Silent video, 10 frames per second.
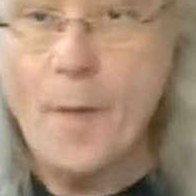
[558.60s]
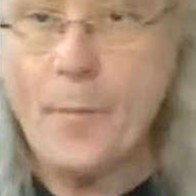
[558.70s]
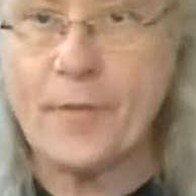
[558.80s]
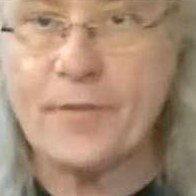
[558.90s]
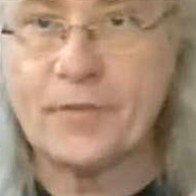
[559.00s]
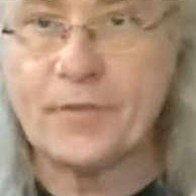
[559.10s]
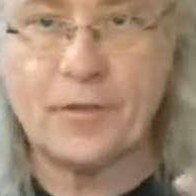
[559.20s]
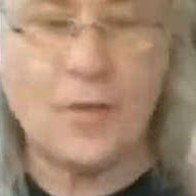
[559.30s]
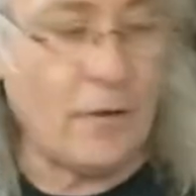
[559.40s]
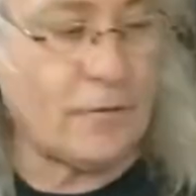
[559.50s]
But this
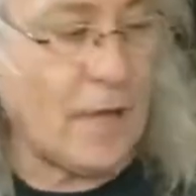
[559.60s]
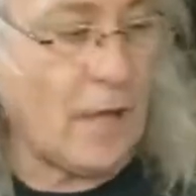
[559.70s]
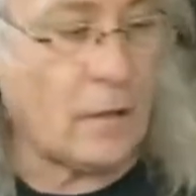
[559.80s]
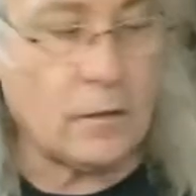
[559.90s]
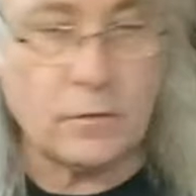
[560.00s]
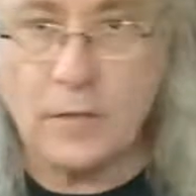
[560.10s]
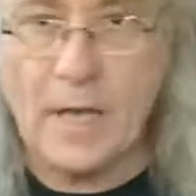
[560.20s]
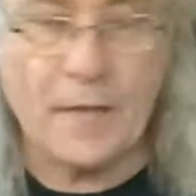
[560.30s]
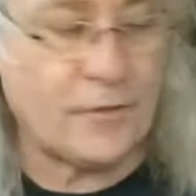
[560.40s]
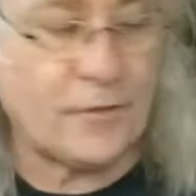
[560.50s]
guitar's got a lot
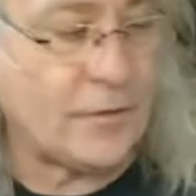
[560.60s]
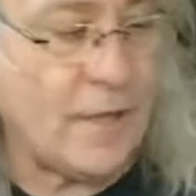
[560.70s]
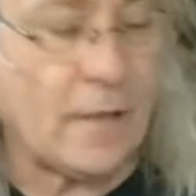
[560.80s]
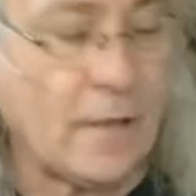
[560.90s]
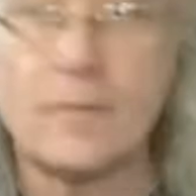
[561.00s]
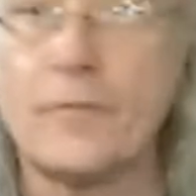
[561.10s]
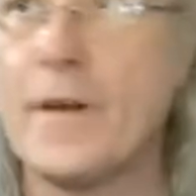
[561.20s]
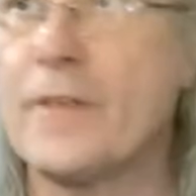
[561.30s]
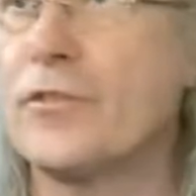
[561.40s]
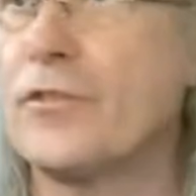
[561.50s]
of sustain. If
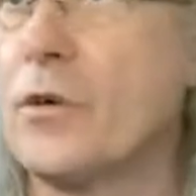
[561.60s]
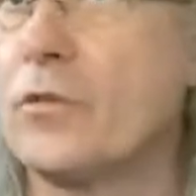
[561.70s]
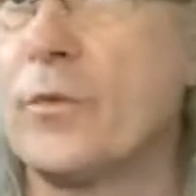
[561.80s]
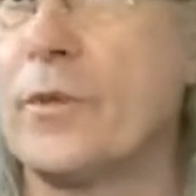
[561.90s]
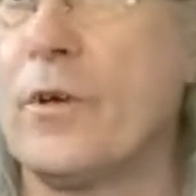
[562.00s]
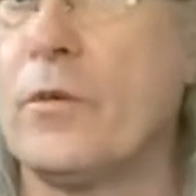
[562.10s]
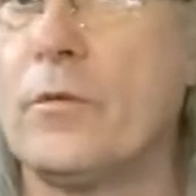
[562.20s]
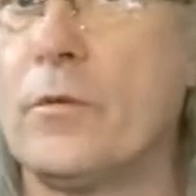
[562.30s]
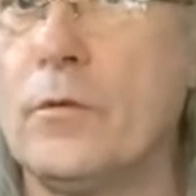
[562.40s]
I just hold one note.